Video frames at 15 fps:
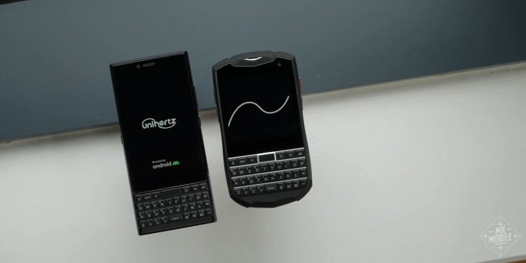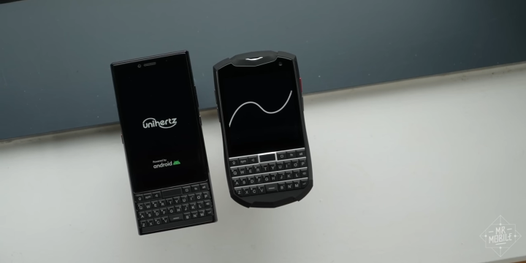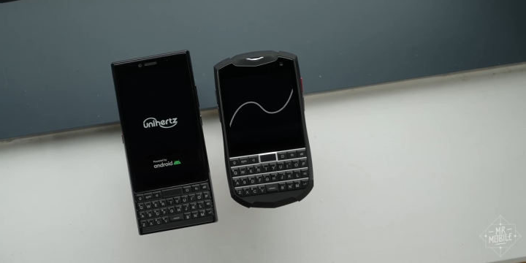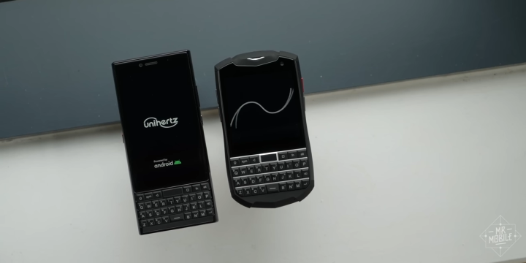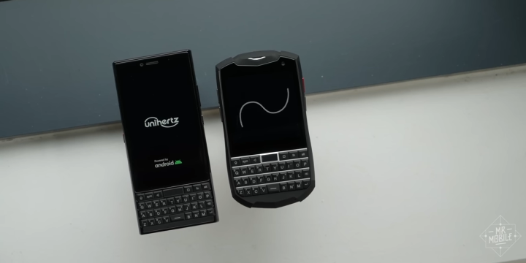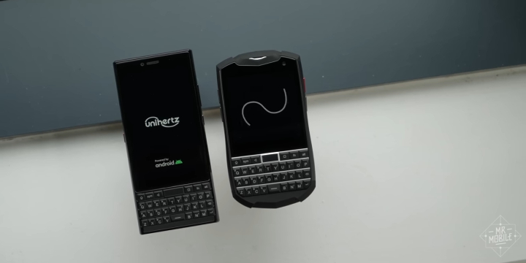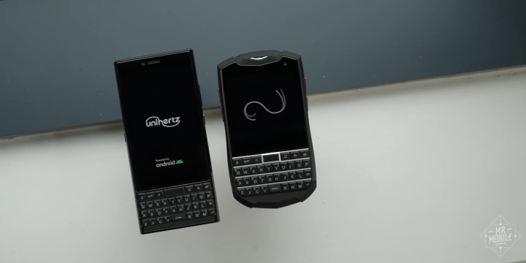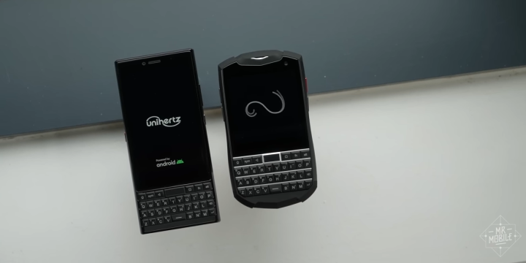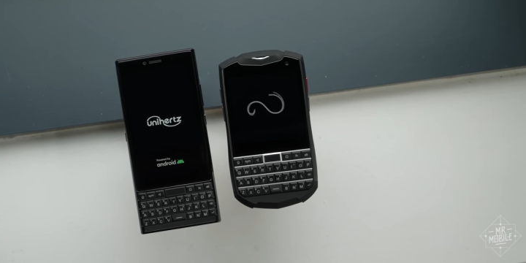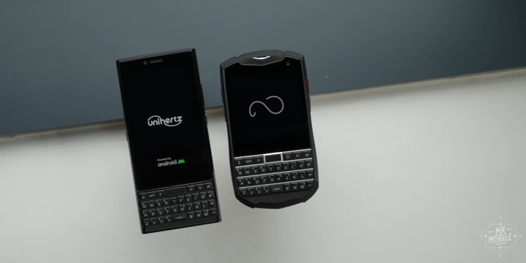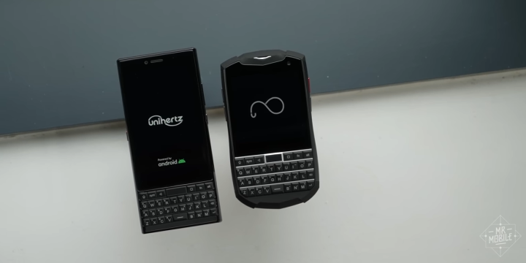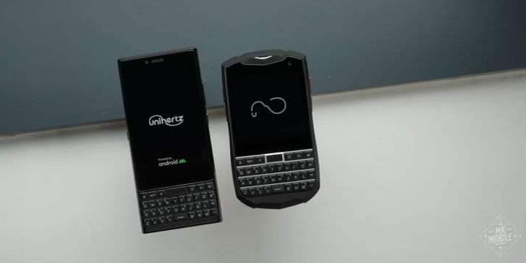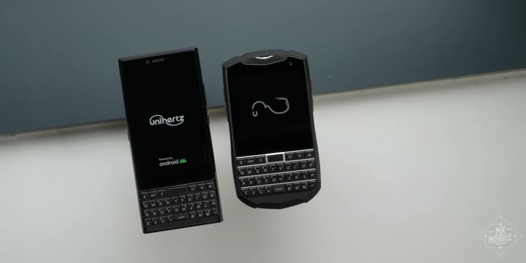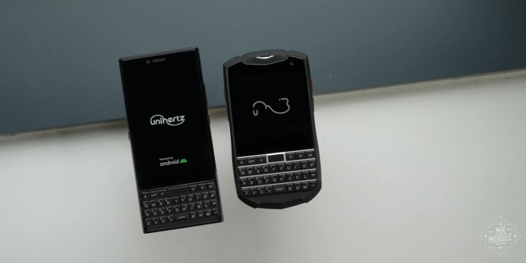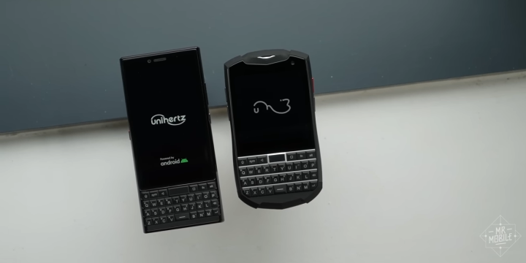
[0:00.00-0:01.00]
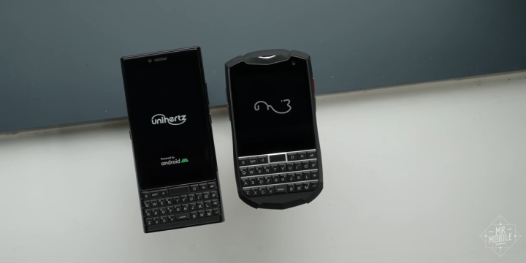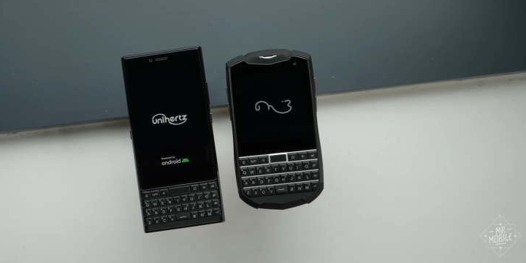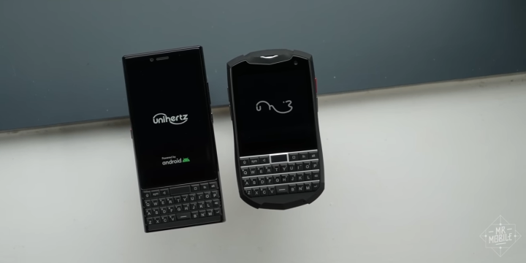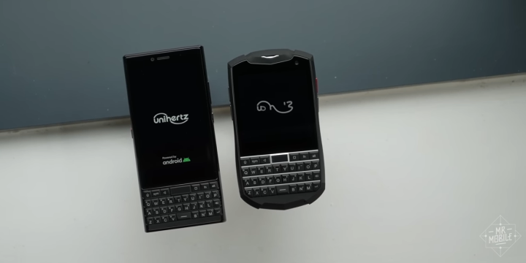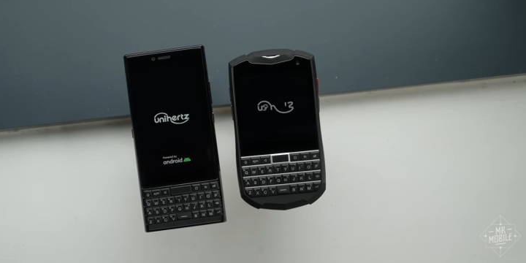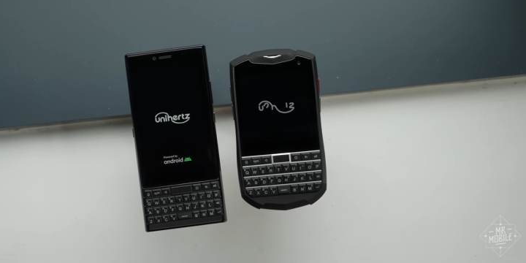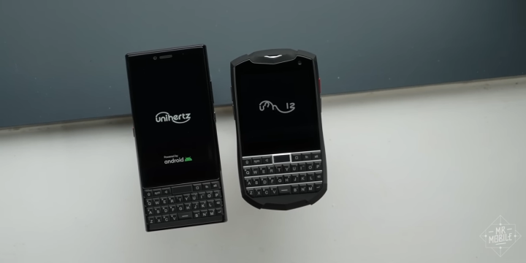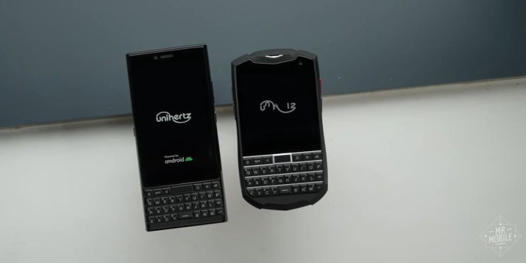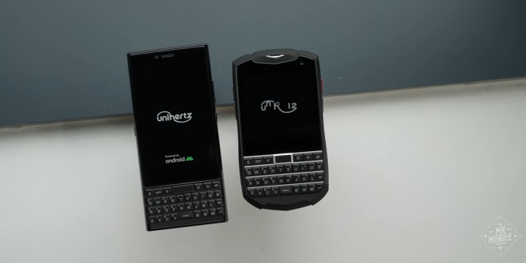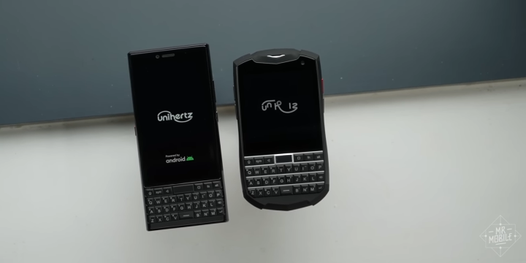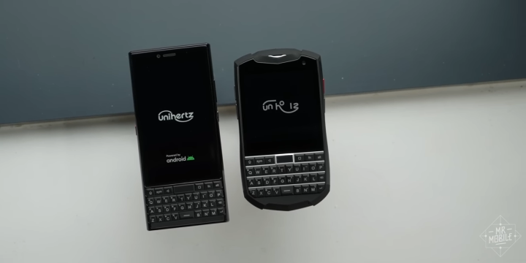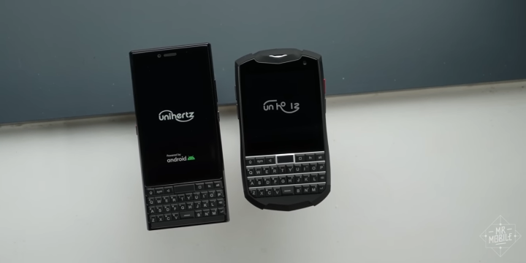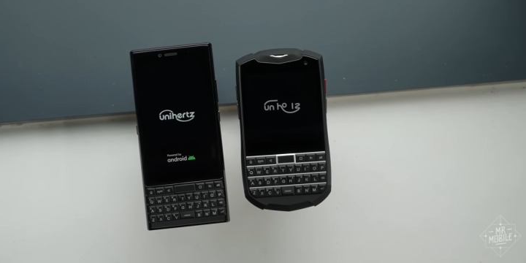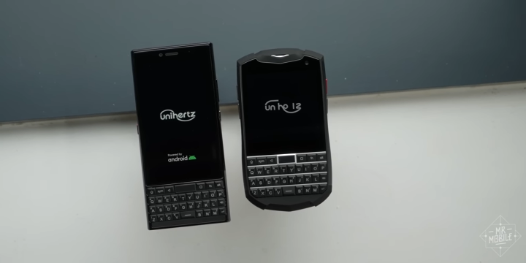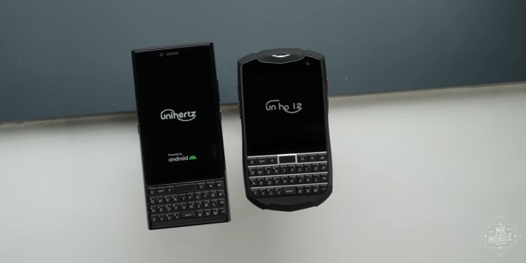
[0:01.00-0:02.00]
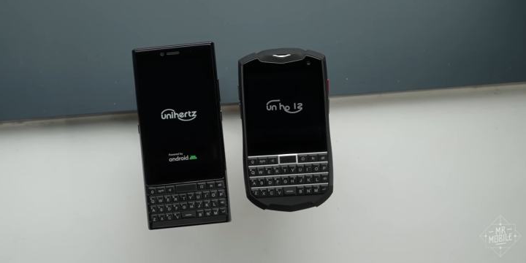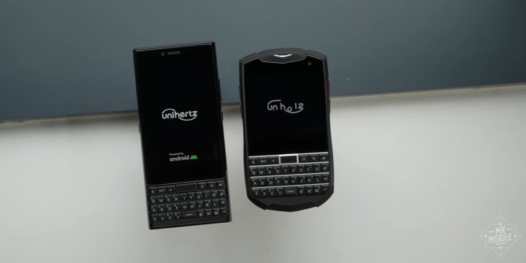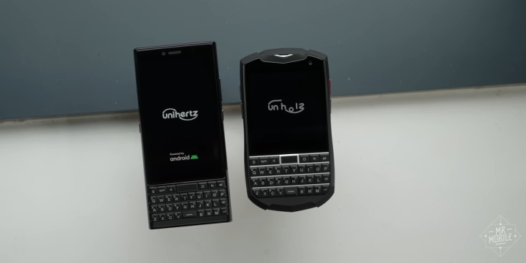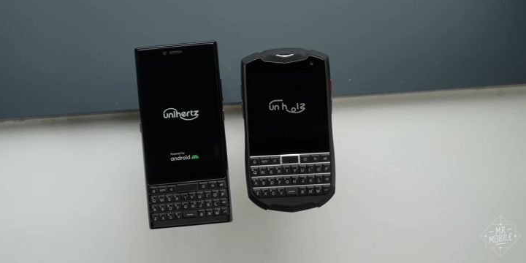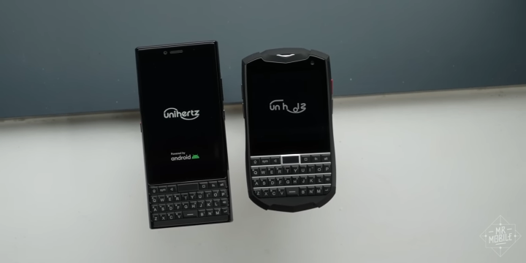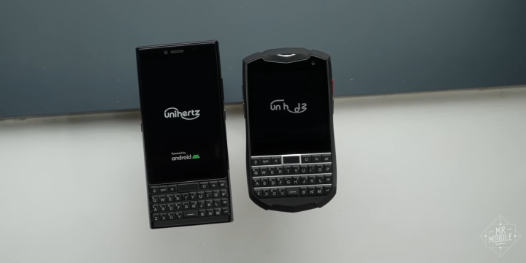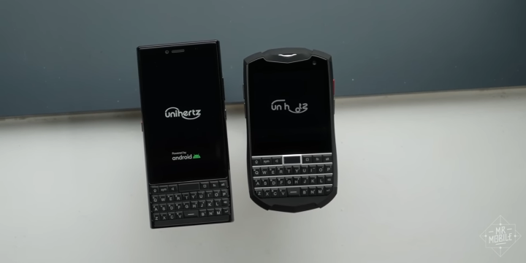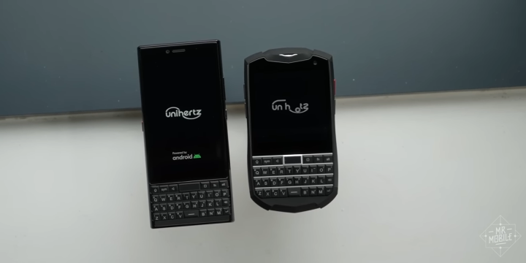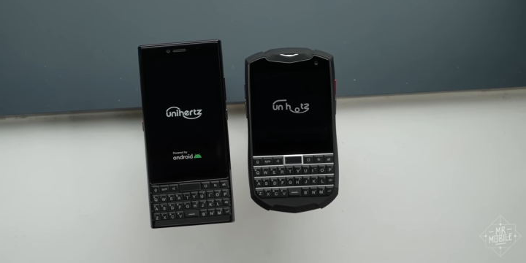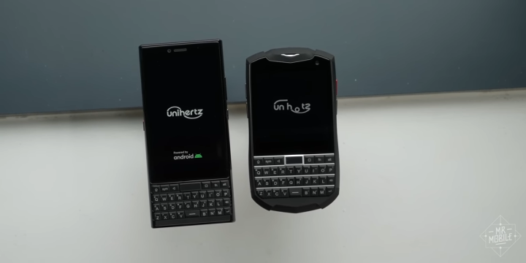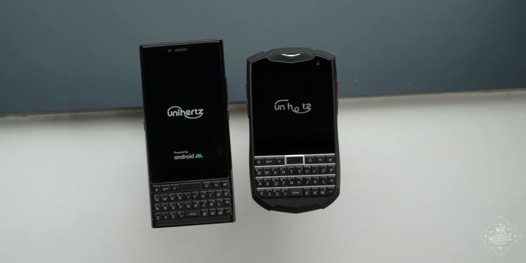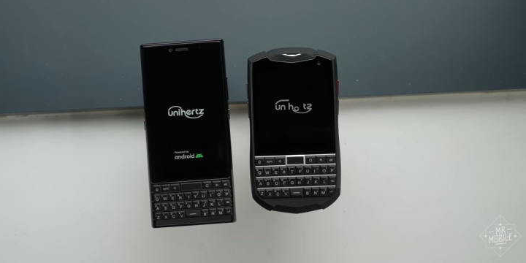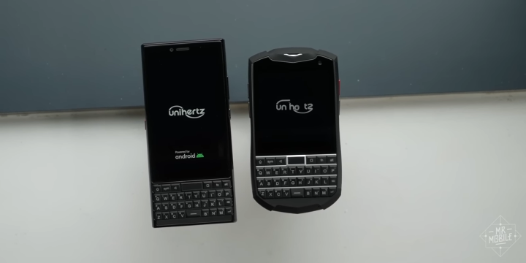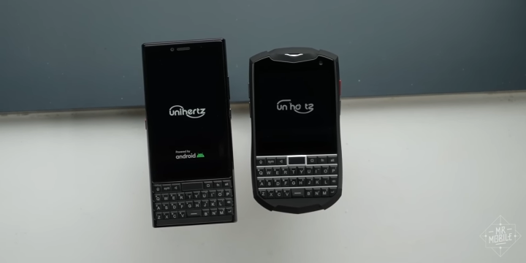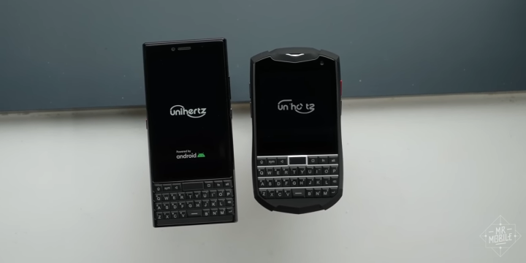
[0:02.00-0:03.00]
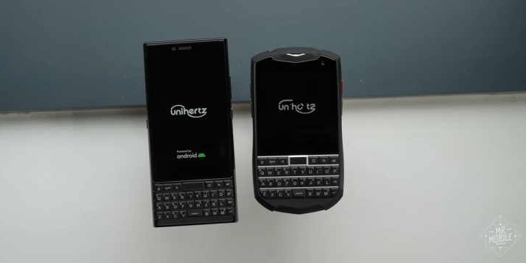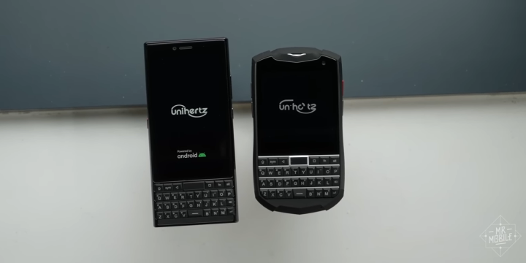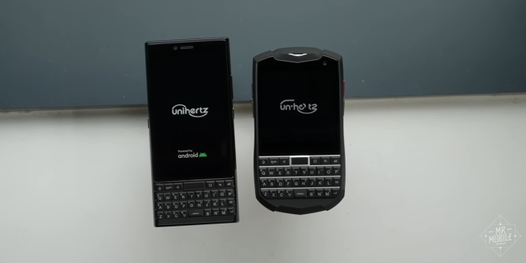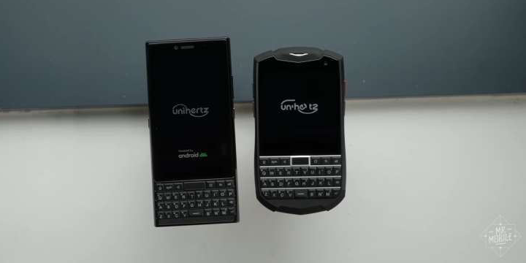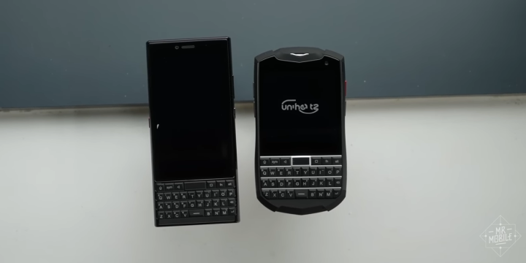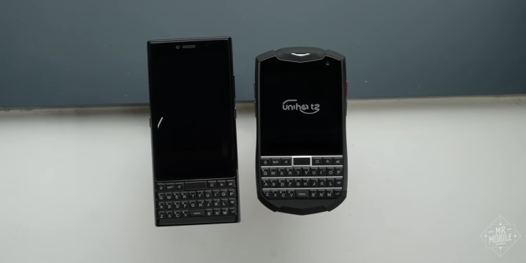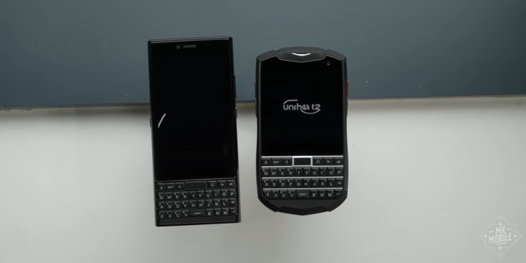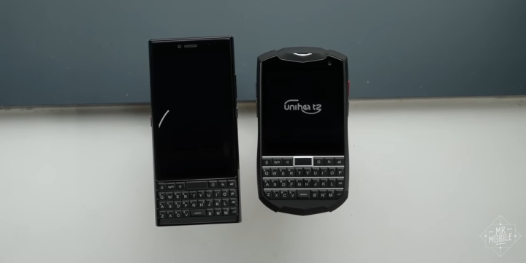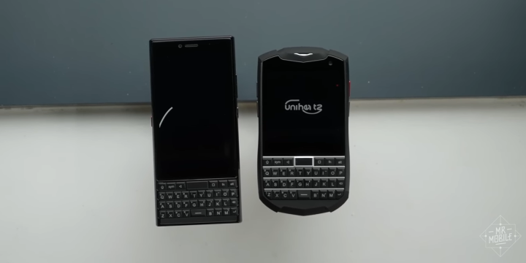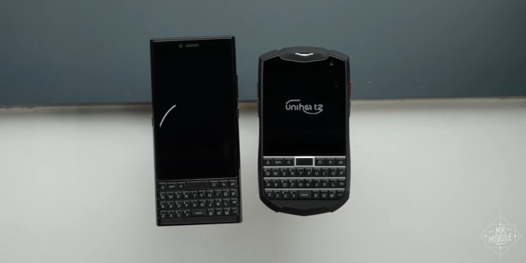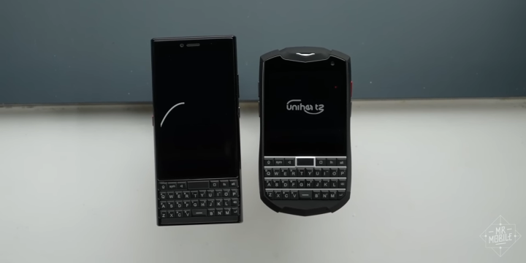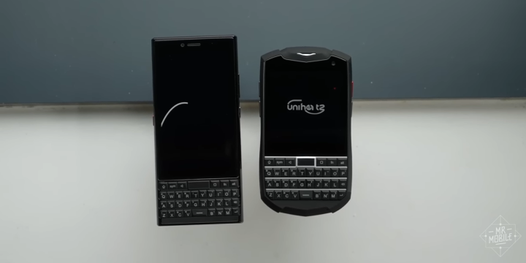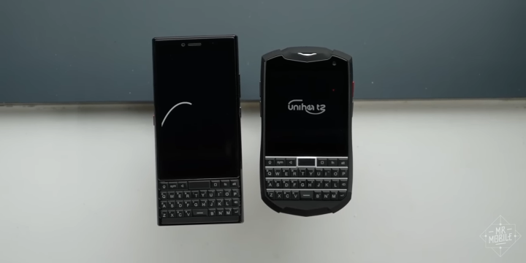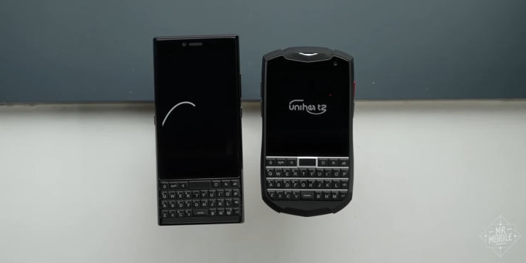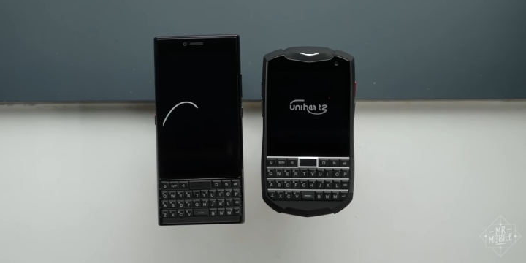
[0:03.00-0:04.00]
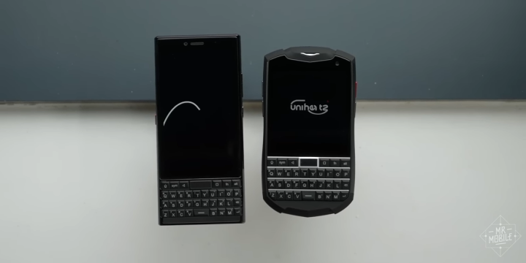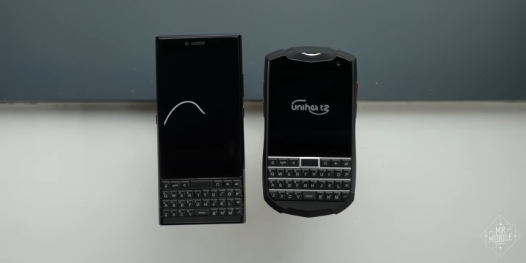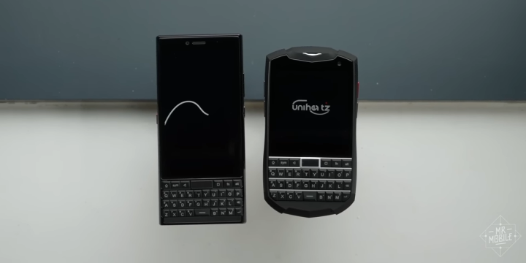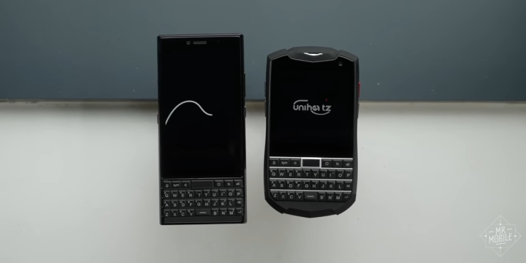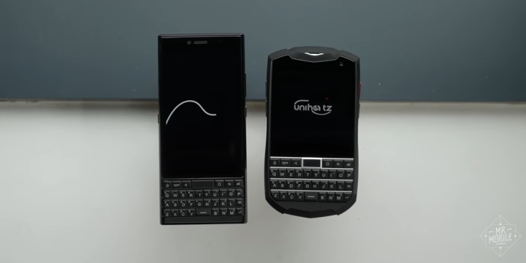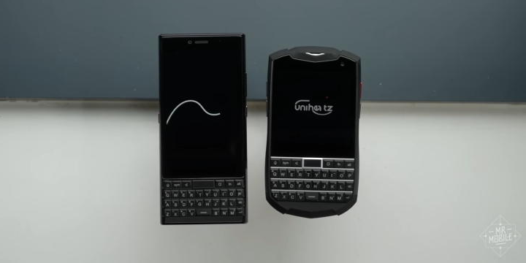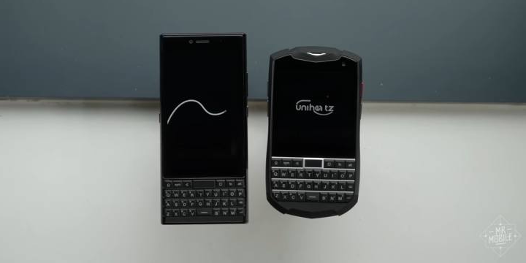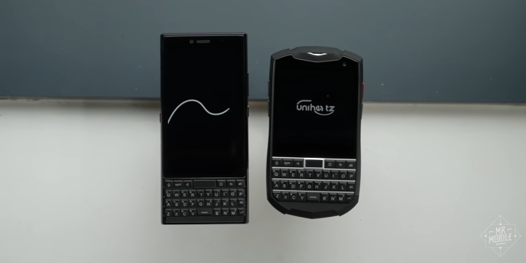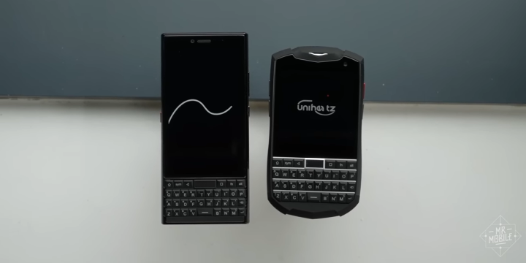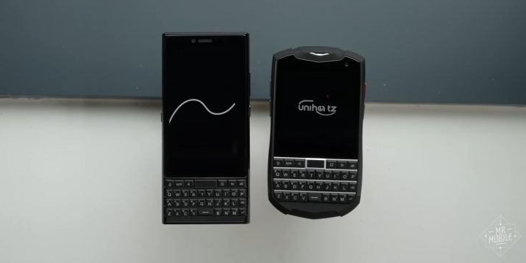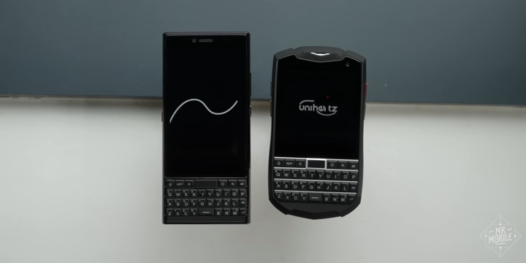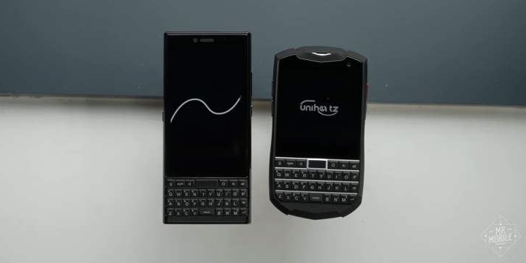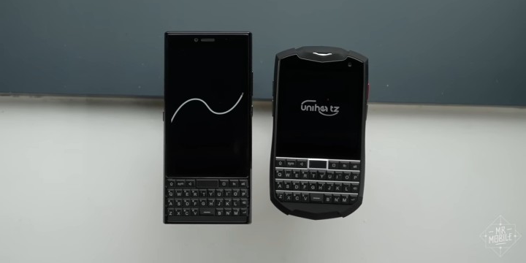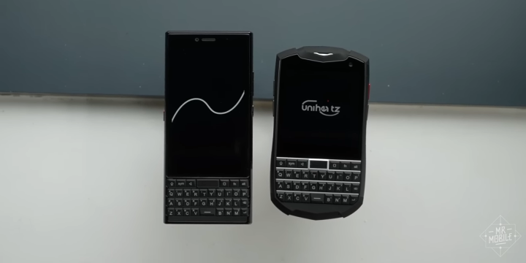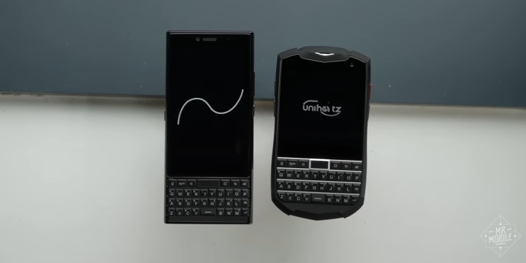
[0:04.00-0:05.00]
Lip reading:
Nobody's mouth can be seen.